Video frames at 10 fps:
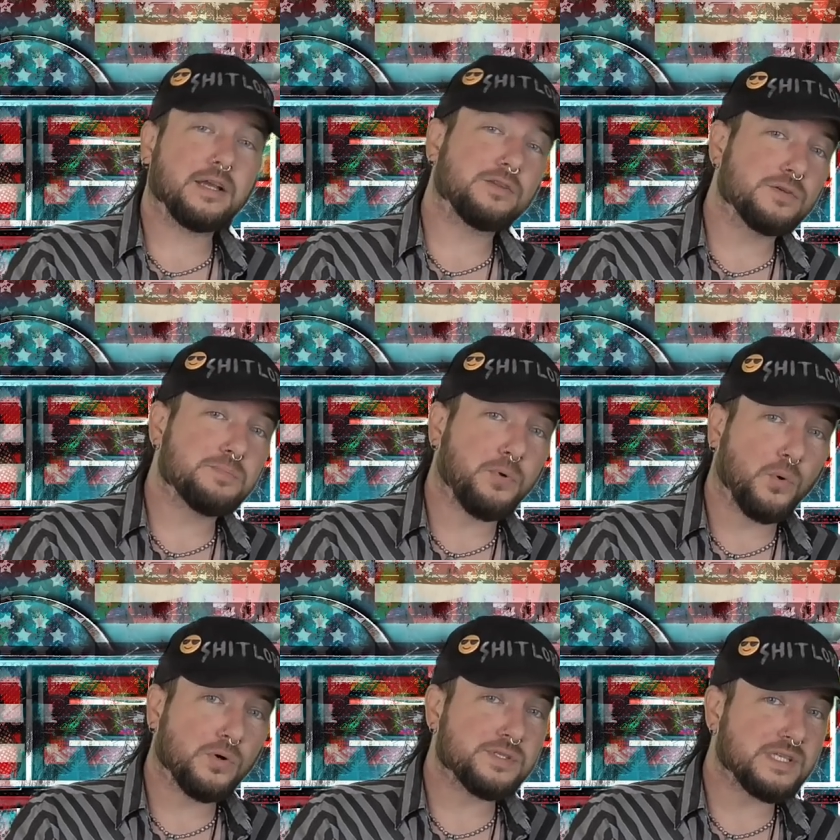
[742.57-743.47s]
like those
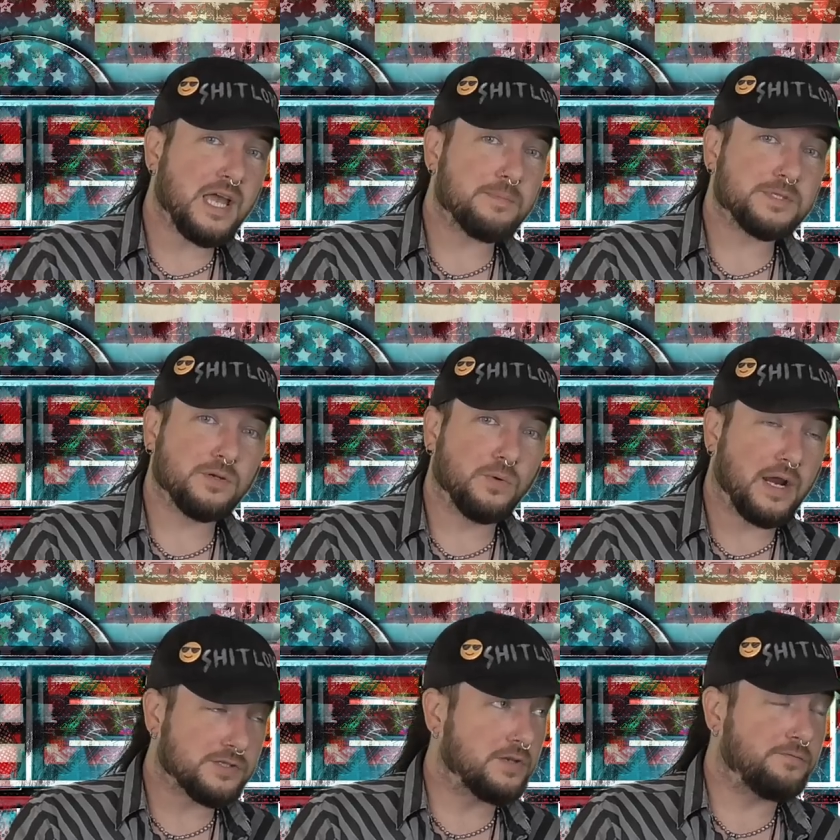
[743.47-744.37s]
poor saps who
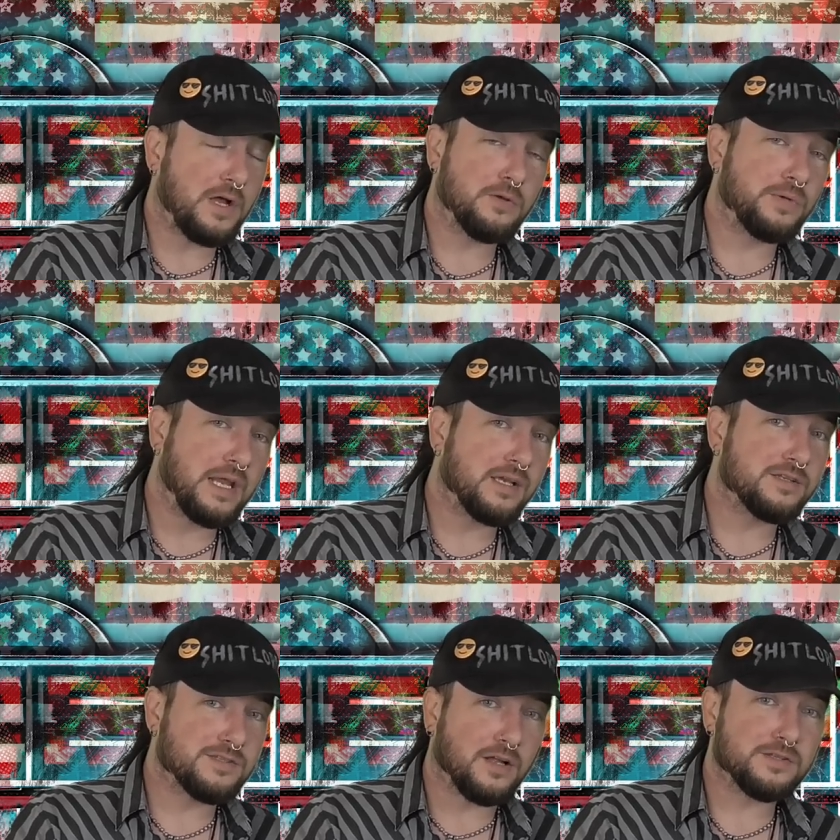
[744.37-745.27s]
actually followed Nate
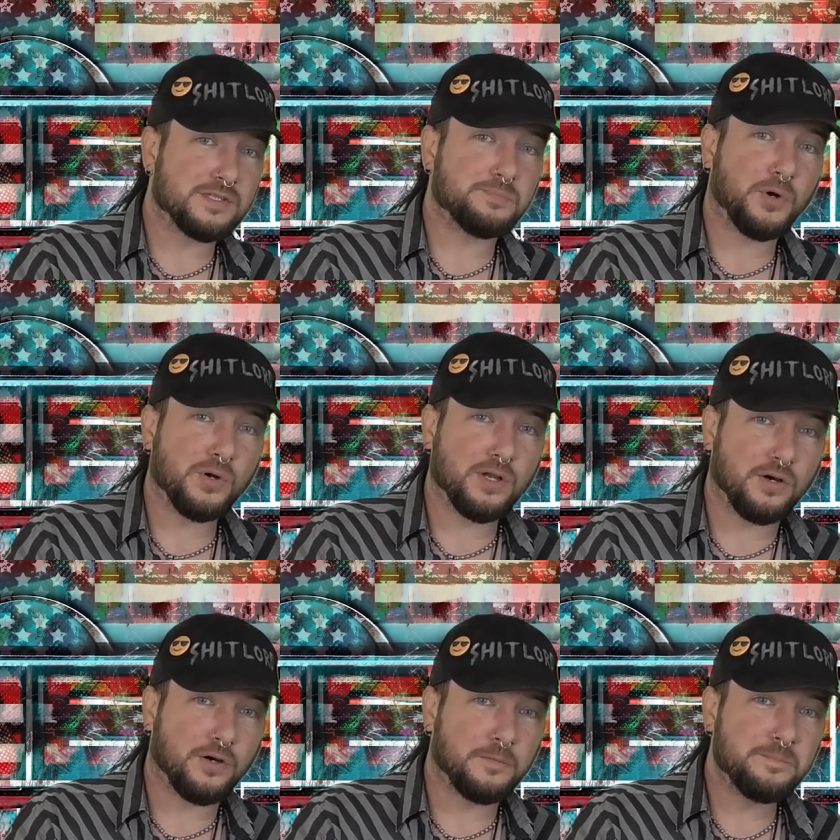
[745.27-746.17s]
Gonzalez's
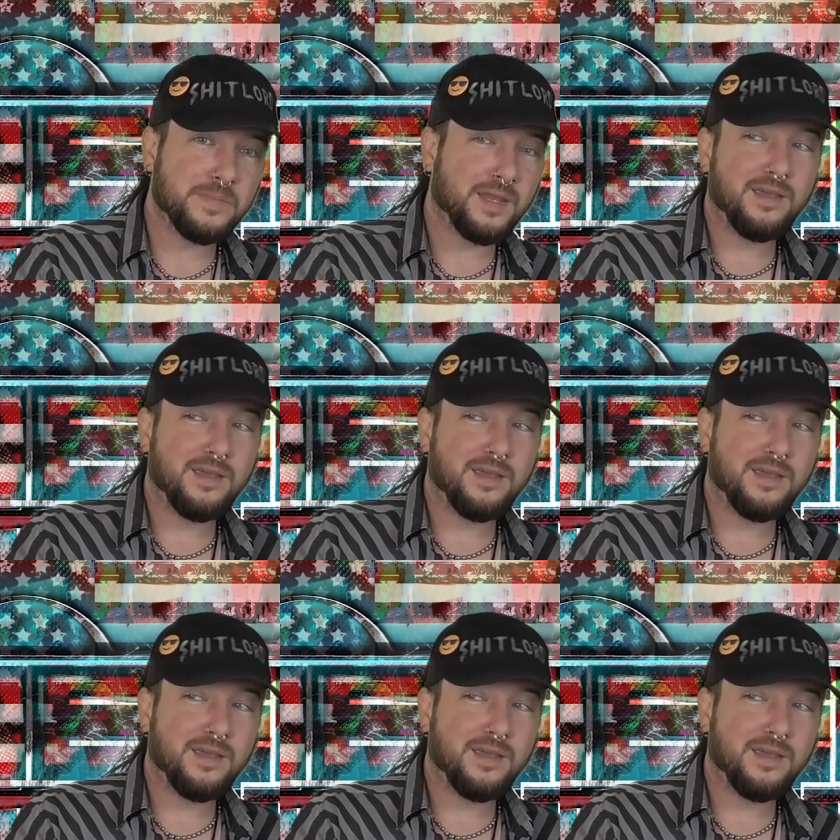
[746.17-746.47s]
protocol,